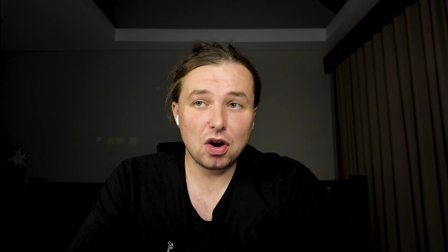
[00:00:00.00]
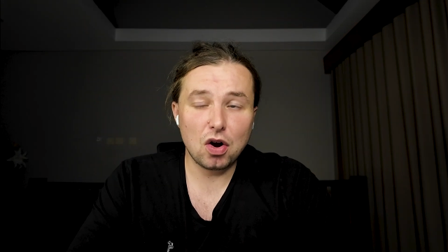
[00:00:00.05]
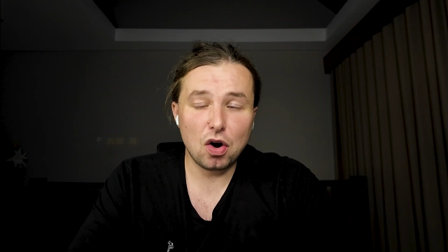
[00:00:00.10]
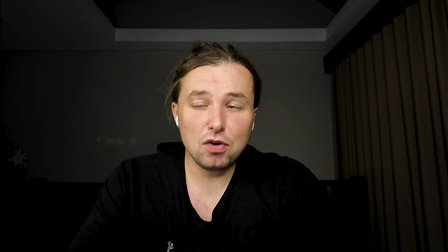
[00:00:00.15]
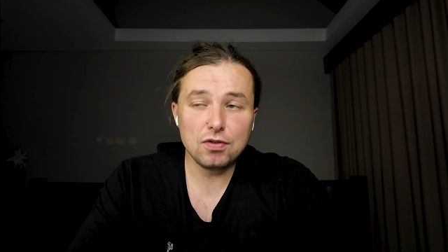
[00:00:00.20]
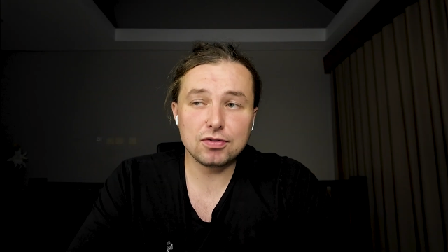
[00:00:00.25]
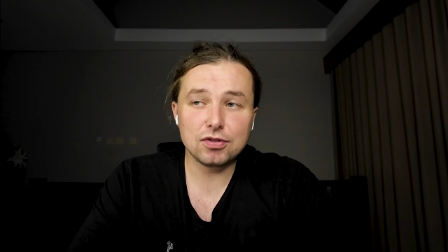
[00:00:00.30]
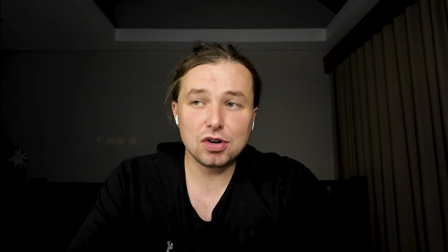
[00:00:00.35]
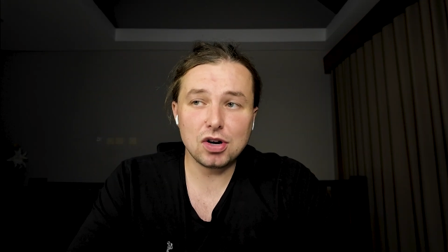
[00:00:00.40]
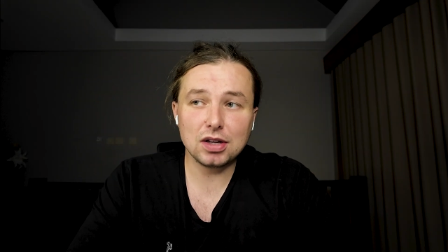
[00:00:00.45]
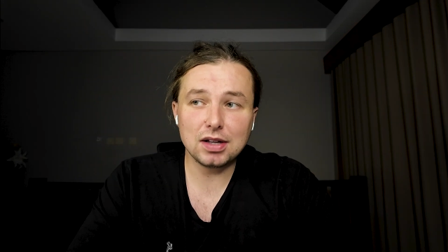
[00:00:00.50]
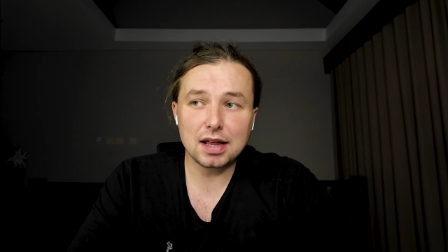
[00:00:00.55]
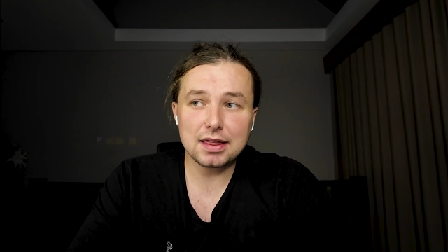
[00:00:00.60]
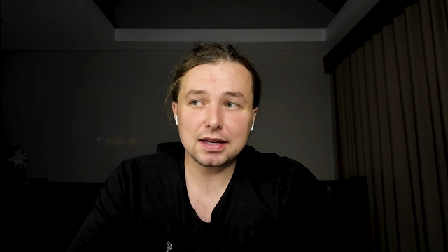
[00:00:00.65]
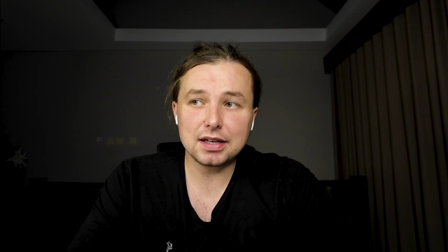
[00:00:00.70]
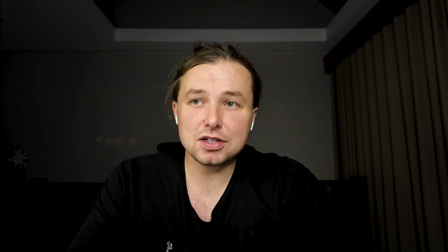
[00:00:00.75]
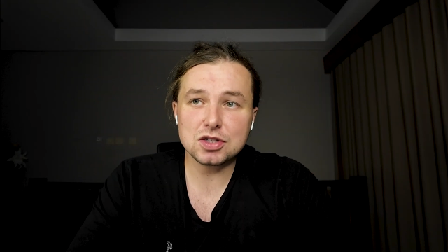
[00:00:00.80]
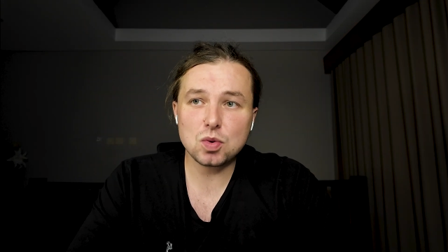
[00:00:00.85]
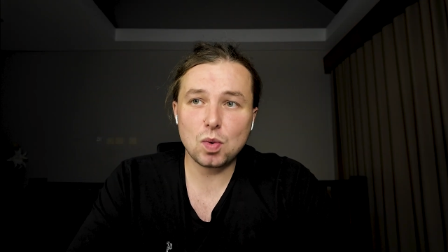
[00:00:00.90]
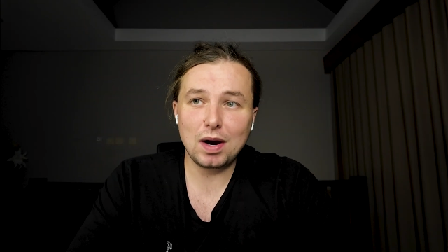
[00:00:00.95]
overall, I
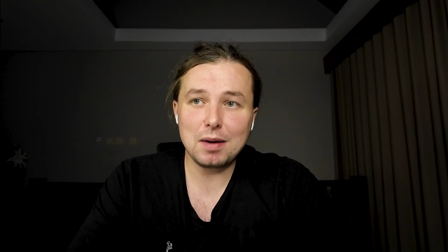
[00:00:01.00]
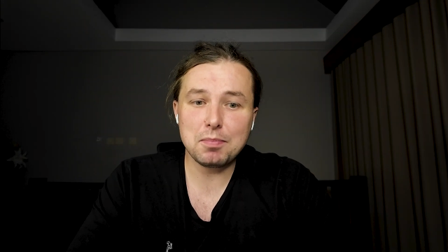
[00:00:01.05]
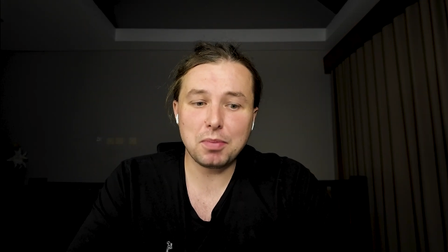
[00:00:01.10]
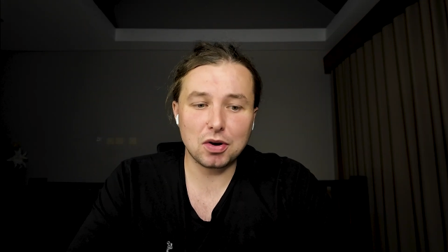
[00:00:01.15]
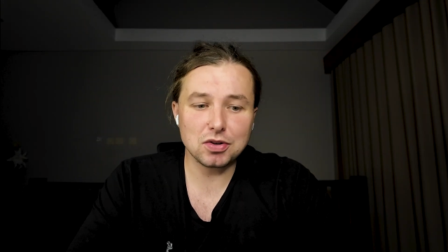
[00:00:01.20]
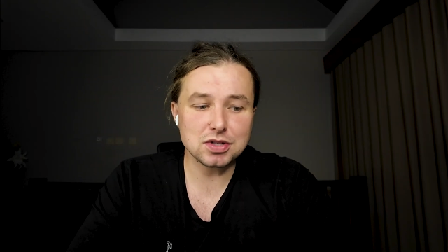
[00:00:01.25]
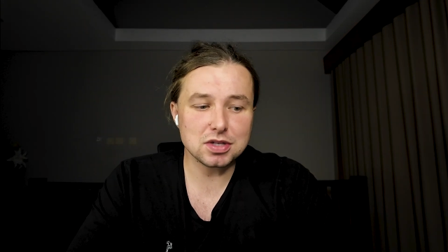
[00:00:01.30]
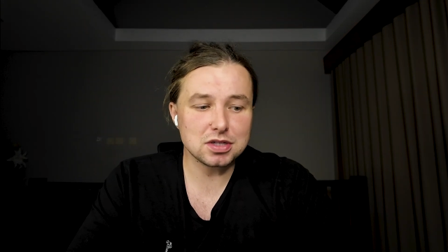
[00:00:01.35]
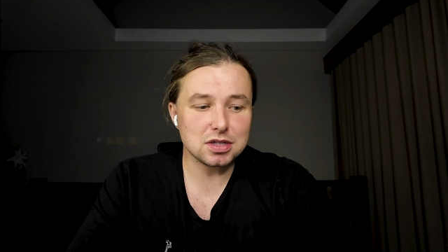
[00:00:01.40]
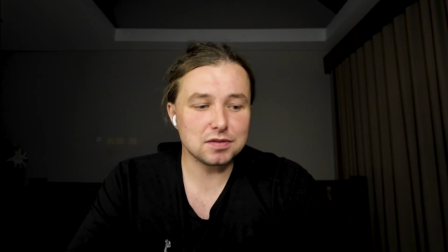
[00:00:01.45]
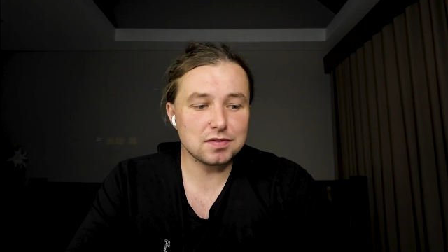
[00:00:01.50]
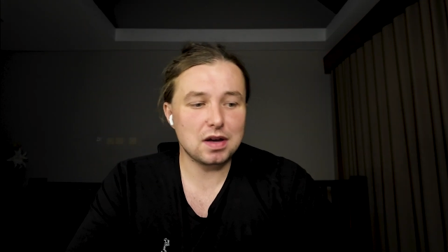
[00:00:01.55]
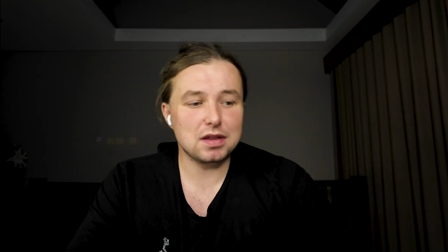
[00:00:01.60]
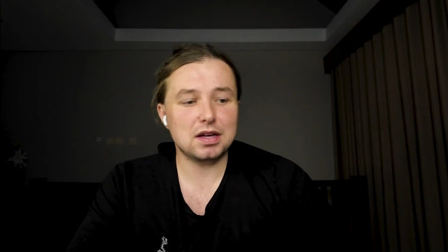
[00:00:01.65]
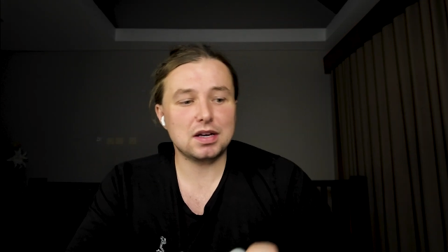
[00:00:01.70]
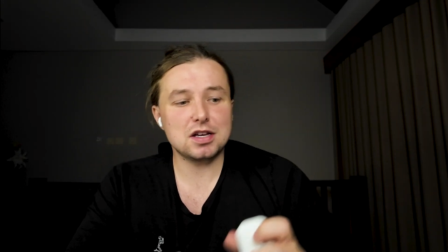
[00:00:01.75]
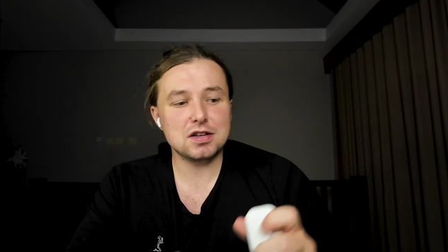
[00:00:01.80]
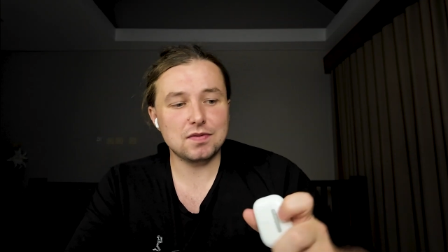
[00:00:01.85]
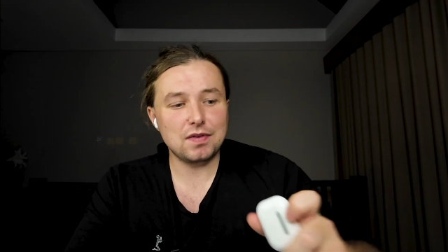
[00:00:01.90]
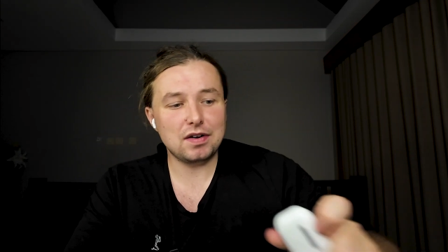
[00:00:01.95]
think it's quite positive. I
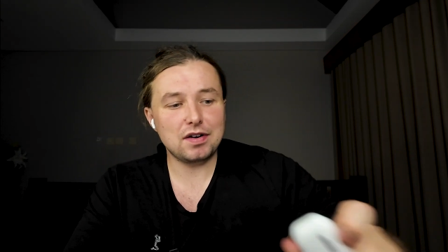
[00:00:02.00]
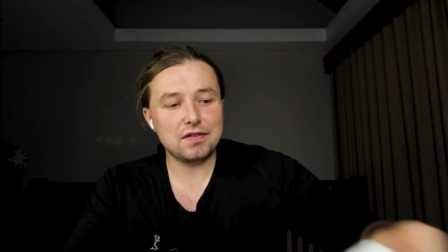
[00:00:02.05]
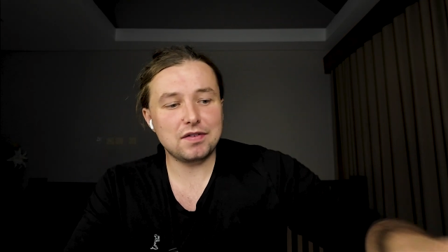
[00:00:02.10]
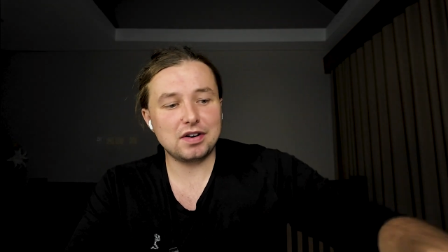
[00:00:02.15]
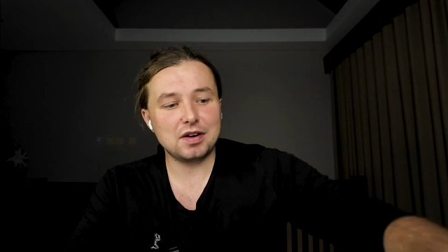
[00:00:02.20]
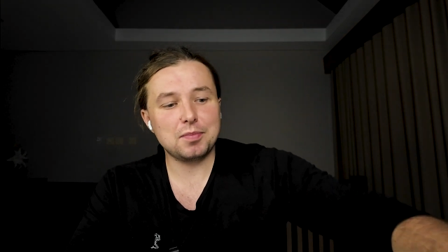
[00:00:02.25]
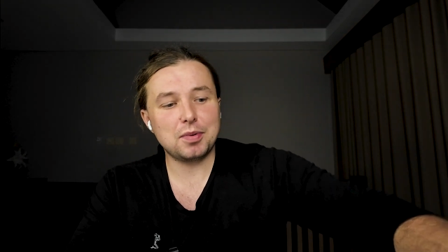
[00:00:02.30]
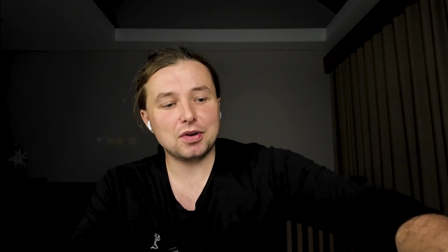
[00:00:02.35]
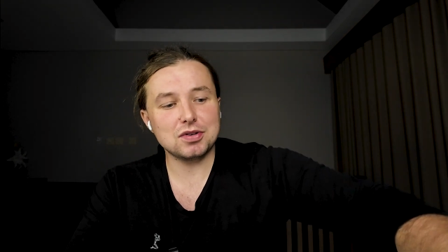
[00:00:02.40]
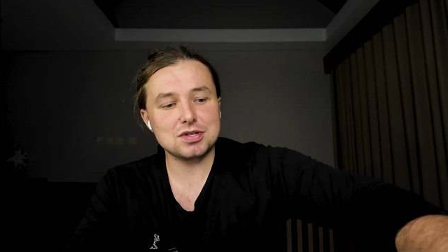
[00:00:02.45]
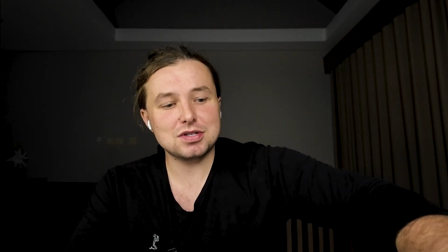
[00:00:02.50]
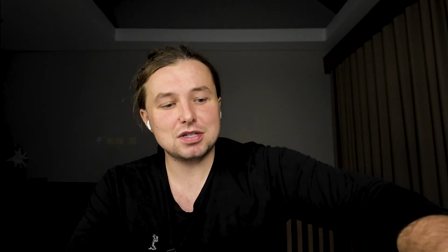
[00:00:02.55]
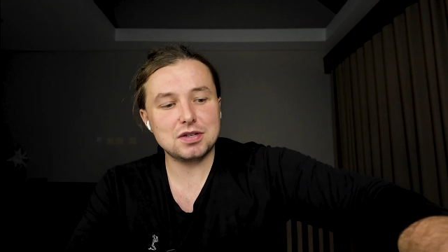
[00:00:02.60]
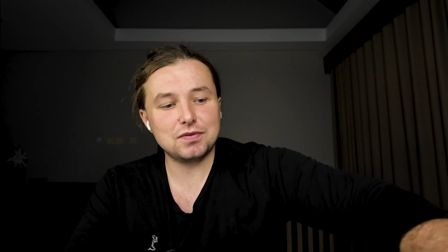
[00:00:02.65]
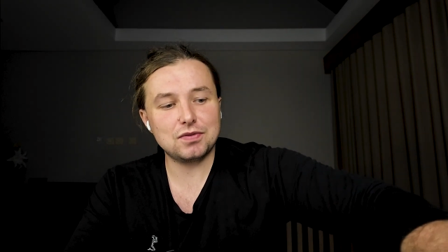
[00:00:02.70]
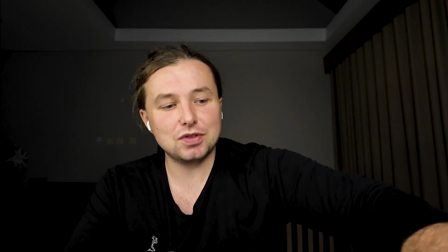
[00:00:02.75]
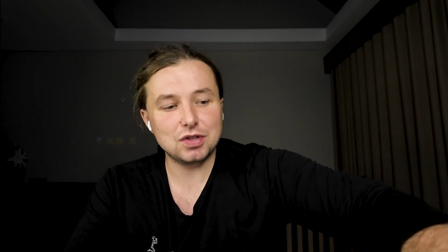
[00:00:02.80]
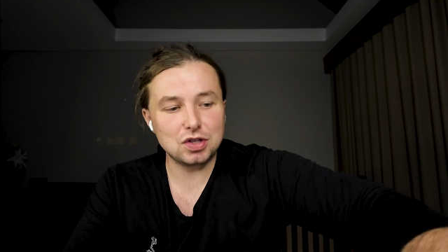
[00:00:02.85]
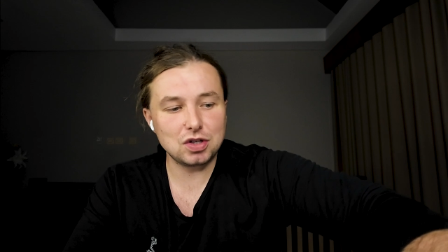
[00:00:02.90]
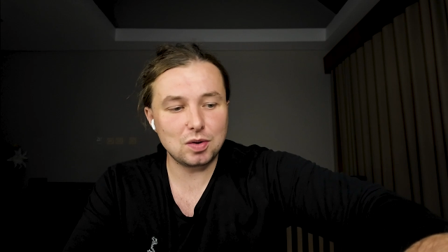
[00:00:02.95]
think it's very, very positive
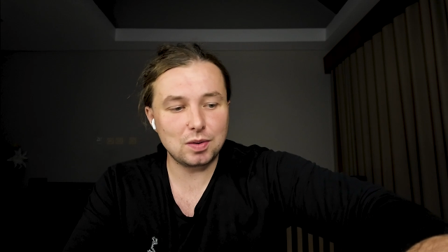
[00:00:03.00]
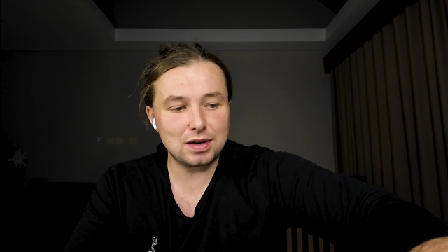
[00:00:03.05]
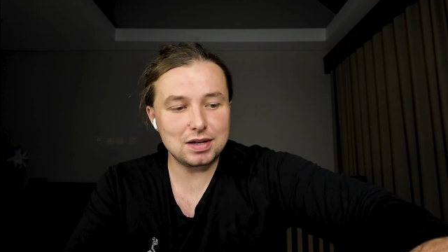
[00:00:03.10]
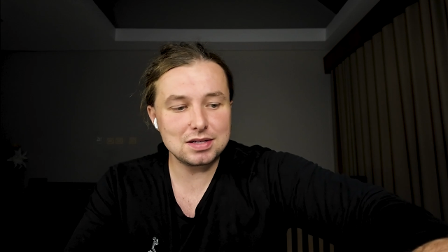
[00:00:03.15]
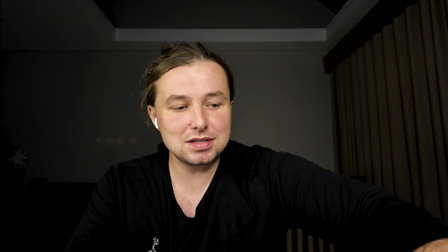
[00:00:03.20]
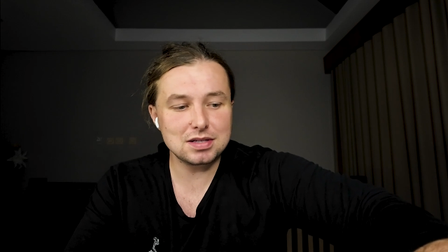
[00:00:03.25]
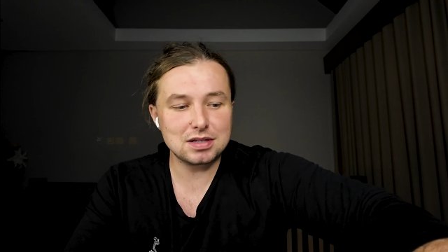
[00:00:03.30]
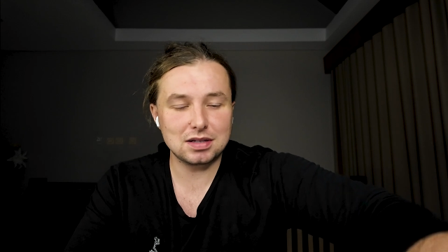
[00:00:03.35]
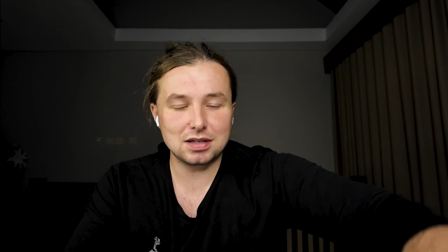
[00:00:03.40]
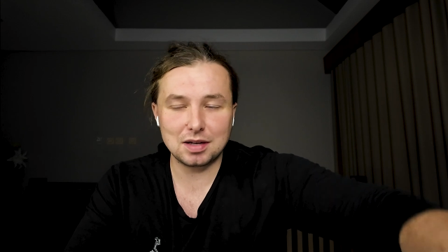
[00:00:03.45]
for the US.